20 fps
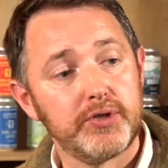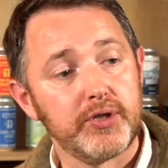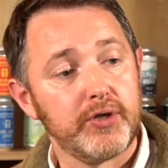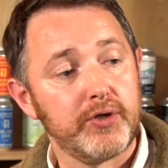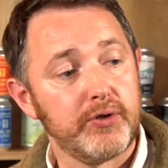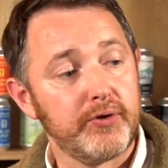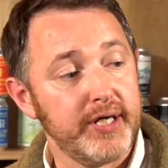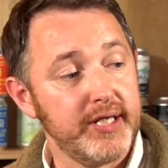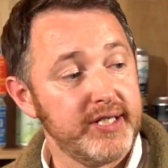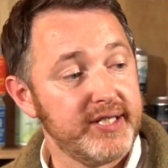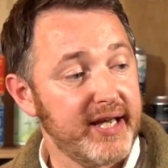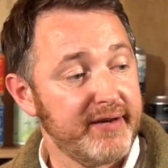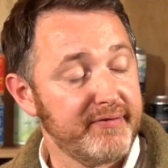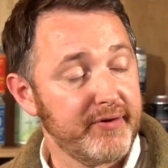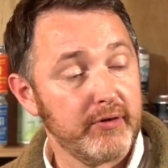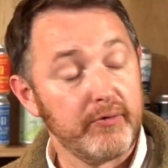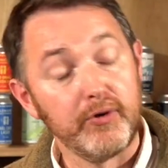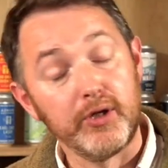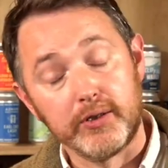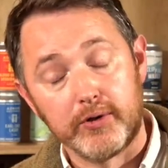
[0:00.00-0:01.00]
or
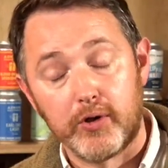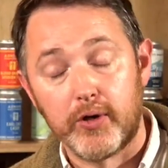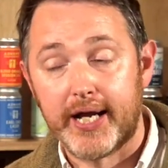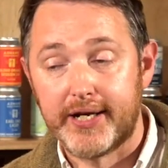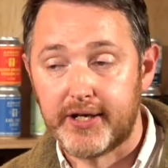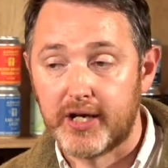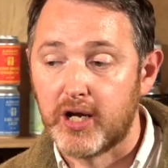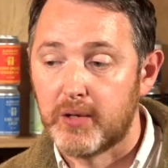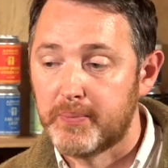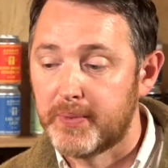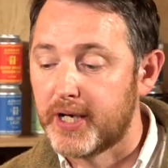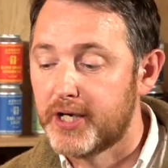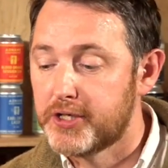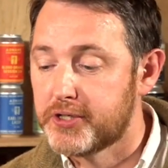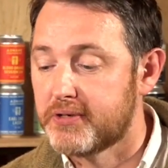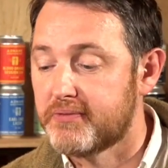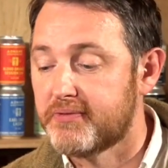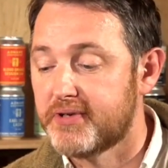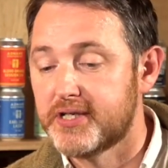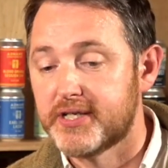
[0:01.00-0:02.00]
Endeavour, and a
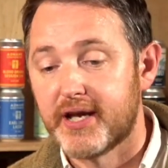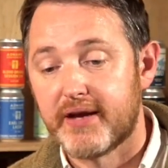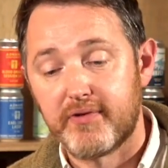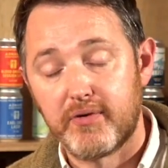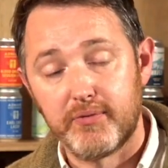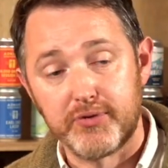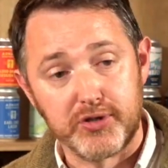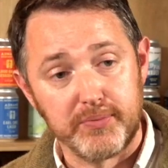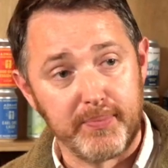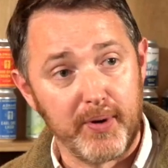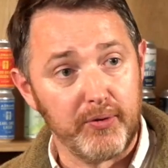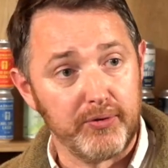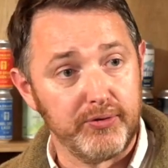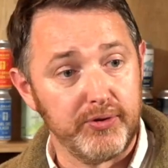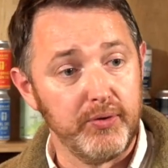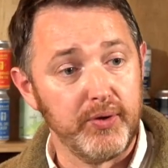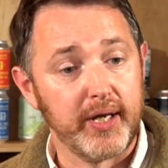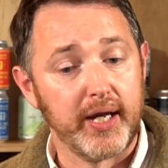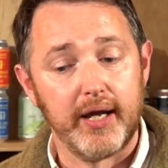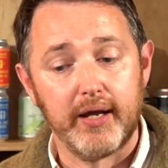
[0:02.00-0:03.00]
combination of Endeavour, which are both
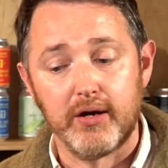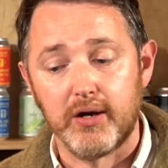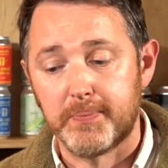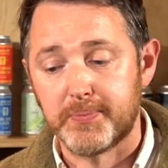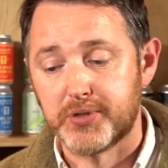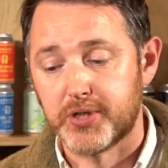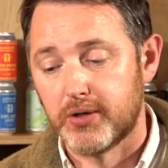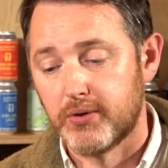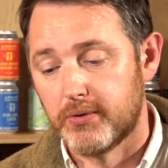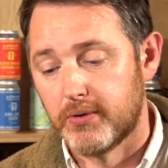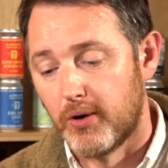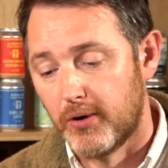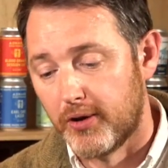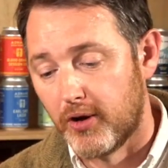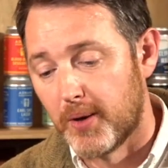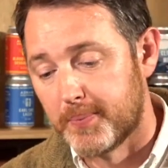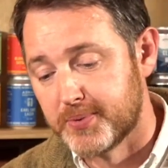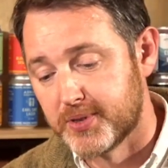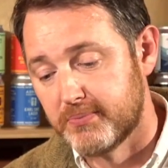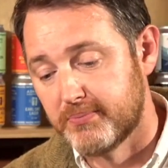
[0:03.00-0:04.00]
UK hops. So all the
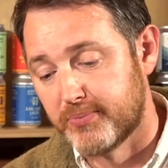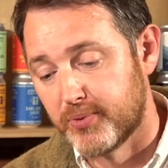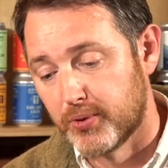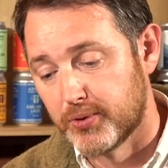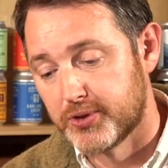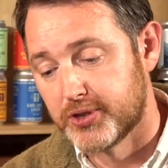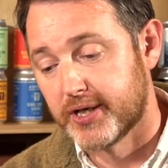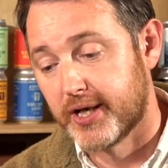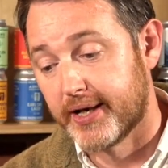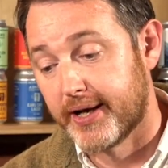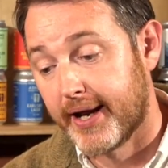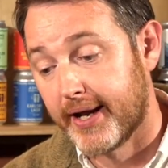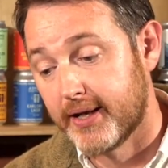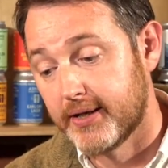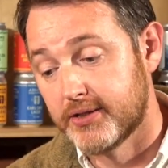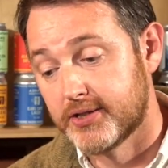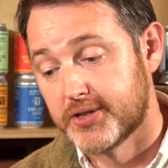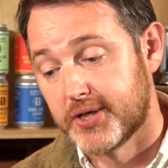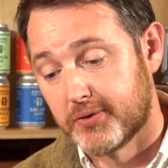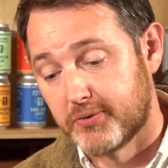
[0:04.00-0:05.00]
hops in Broadside
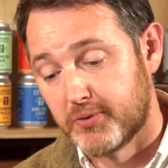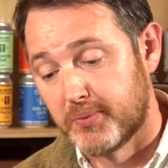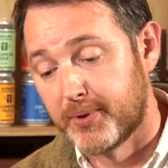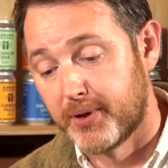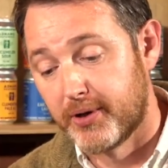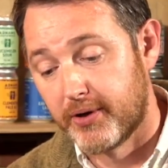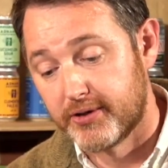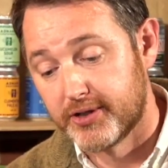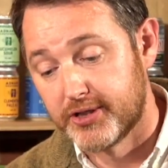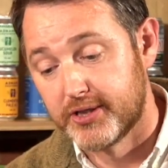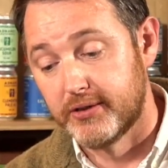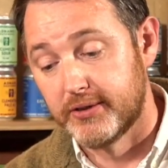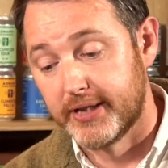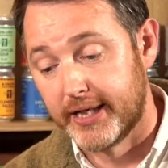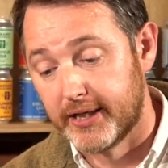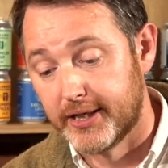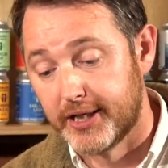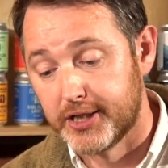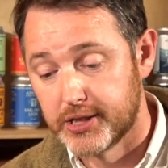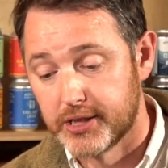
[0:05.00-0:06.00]
and Southwold Bitter are still
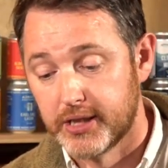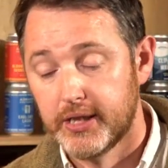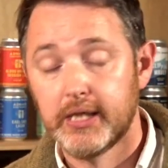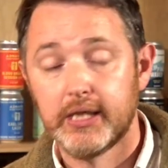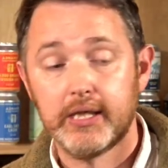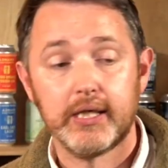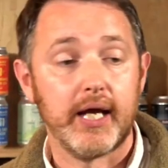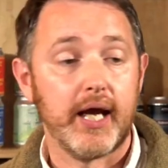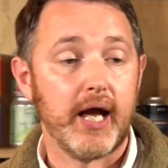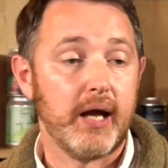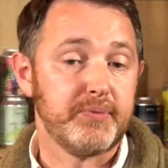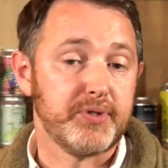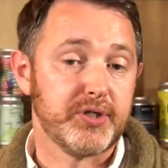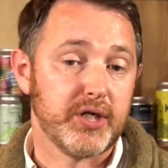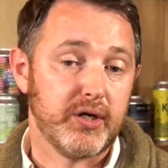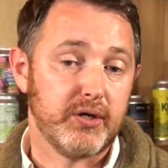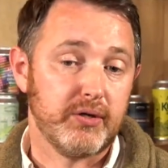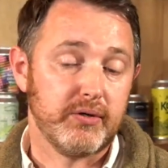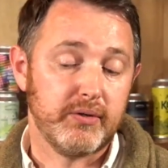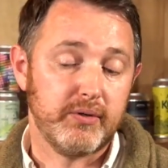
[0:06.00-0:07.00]
English.
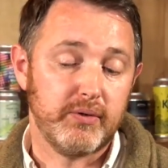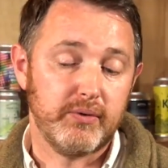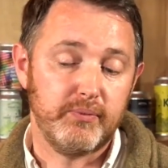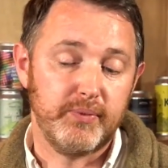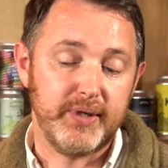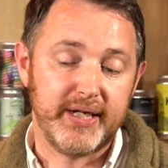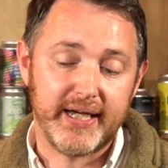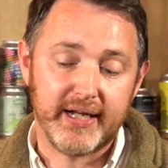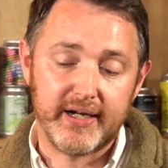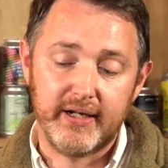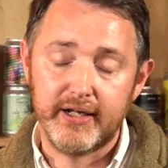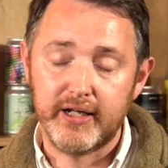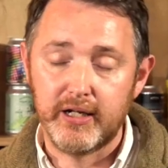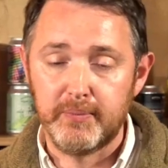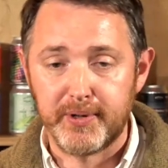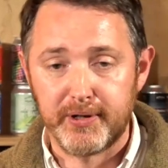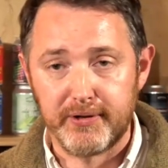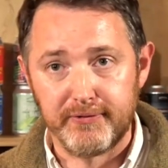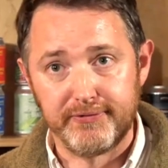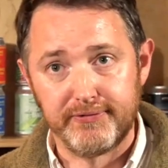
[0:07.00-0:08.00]
So we get a little
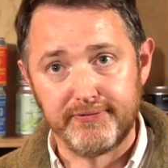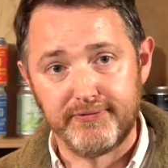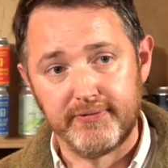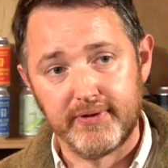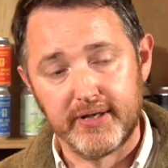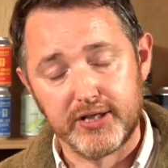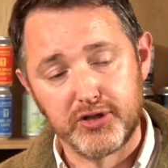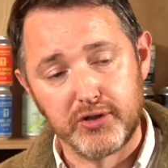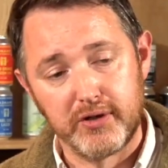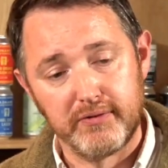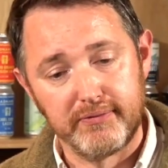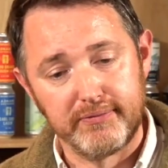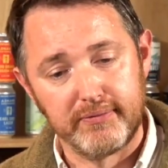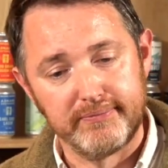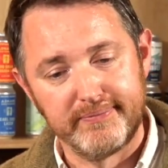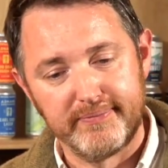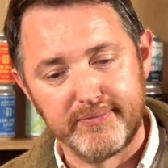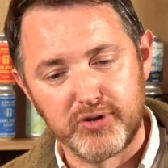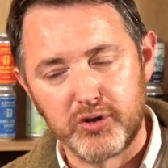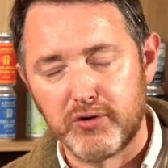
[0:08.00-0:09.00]
bit of a sort
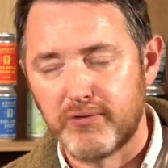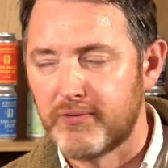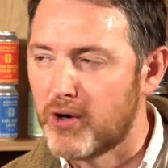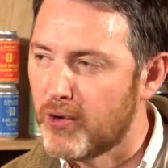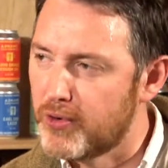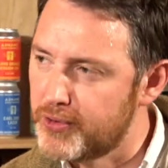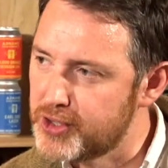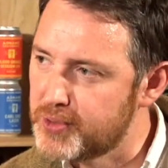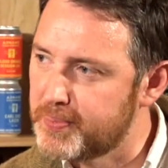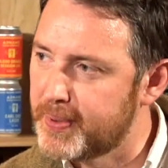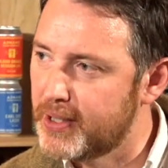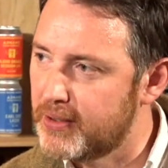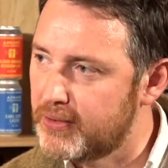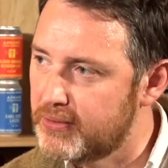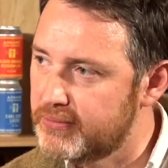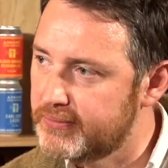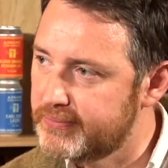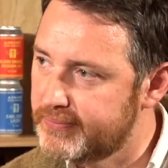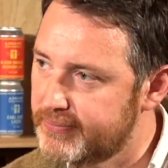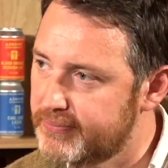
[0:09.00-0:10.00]
of orange
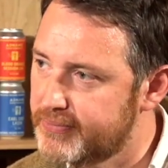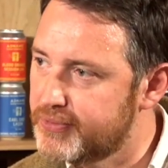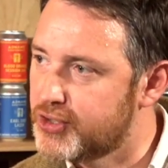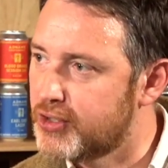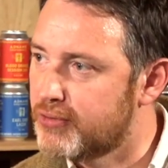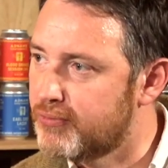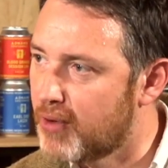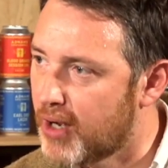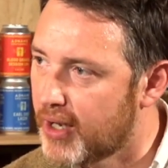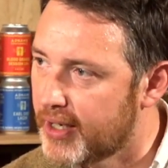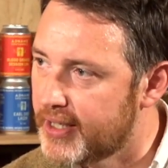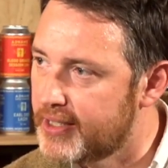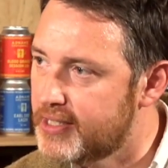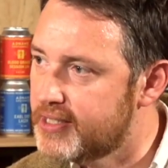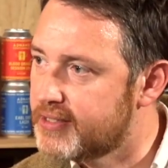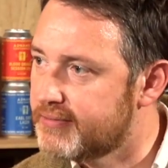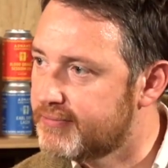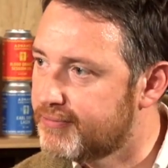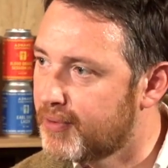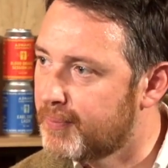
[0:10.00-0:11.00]
peel sort of
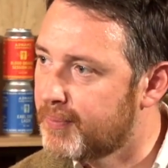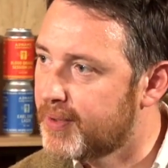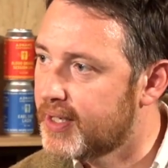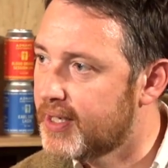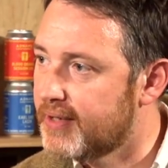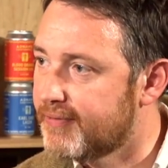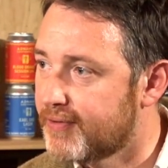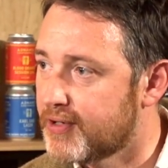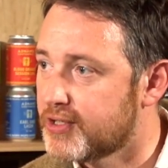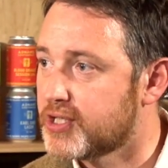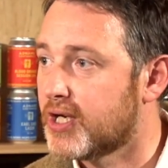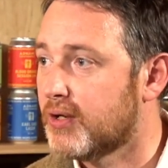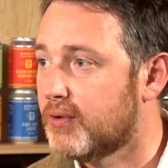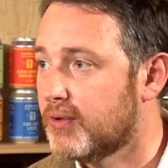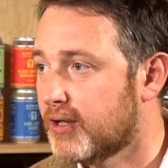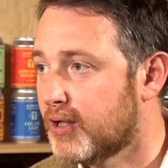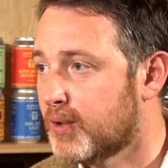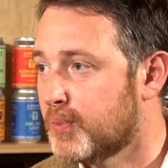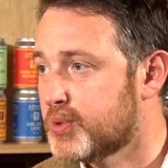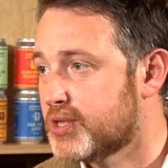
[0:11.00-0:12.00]
rind from the First Gold
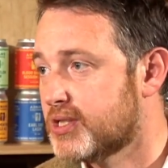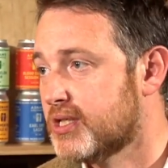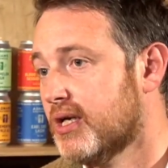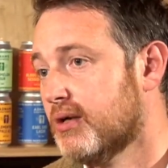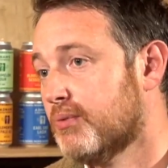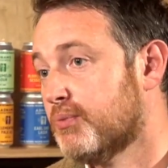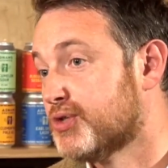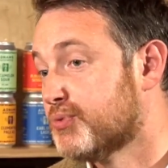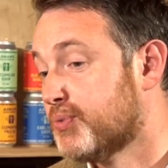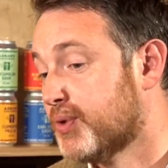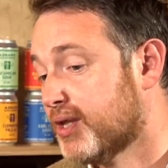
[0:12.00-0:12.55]
hops, which we